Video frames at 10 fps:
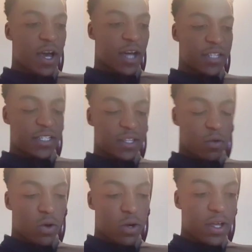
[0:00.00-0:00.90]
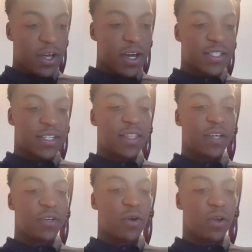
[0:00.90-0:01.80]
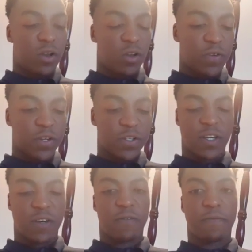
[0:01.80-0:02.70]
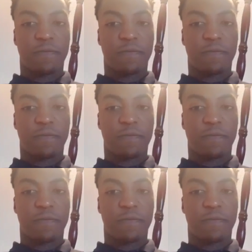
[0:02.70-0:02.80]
And it's either one, a sign that you are not loving yourself,